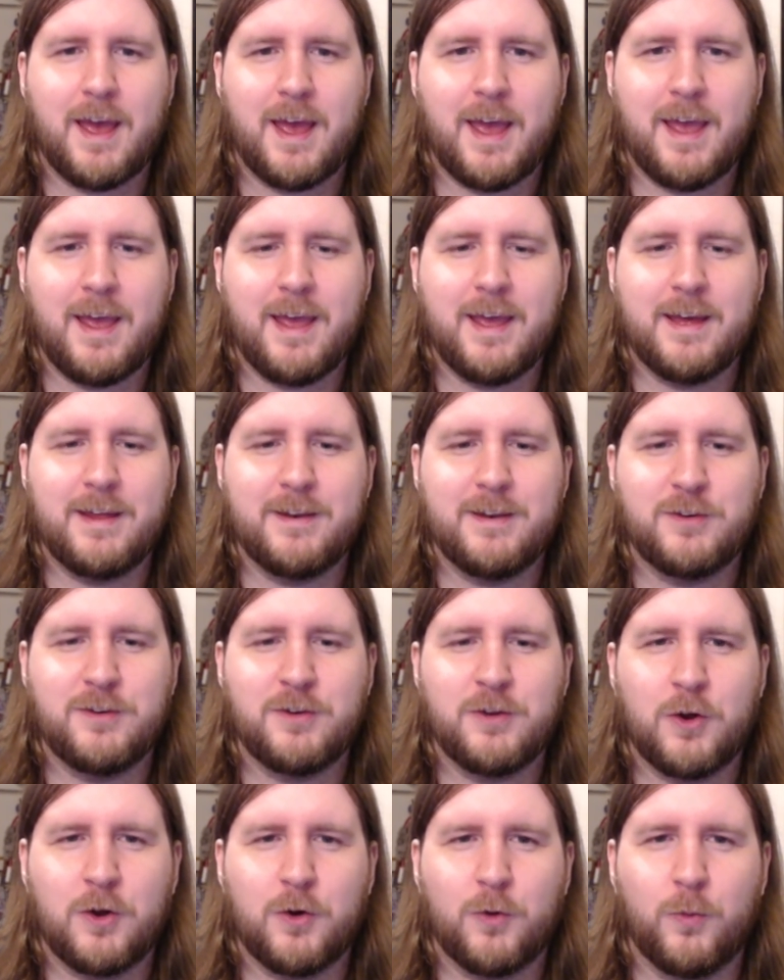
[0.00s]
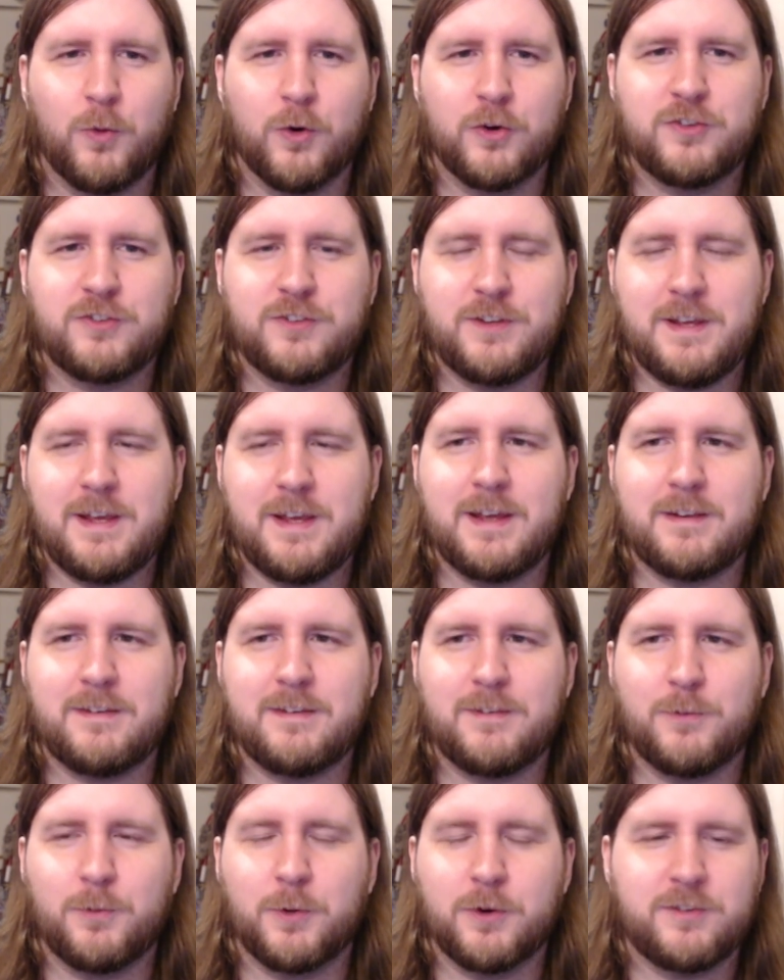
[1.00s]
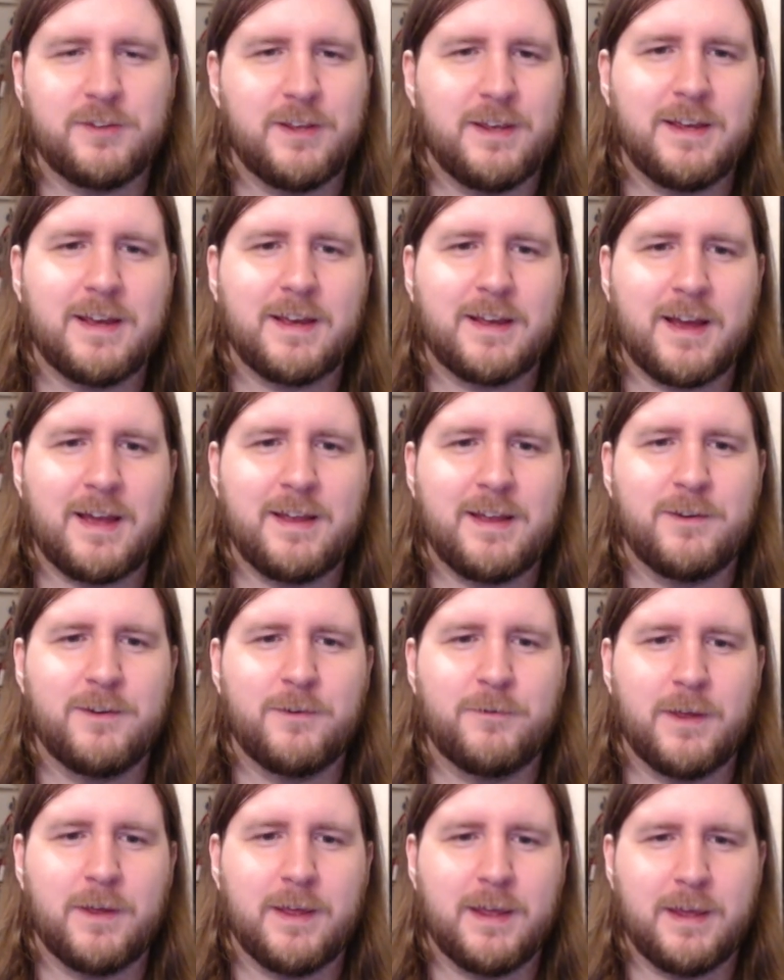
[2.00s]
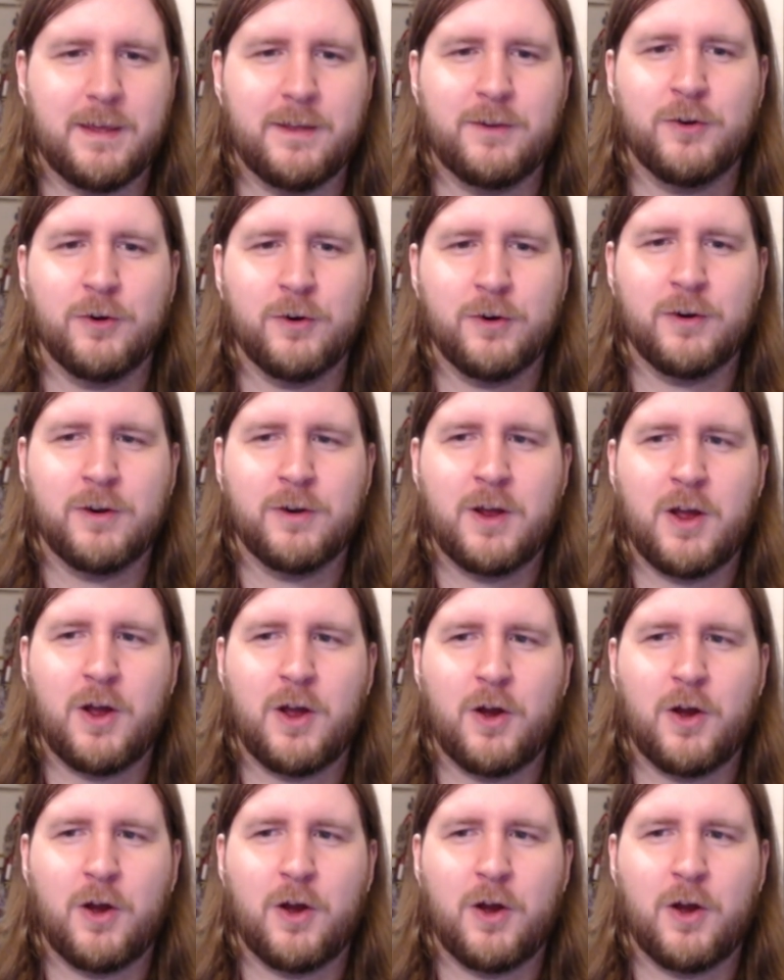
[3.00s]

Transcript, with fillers: And we're see it we're seeing it kind of hit her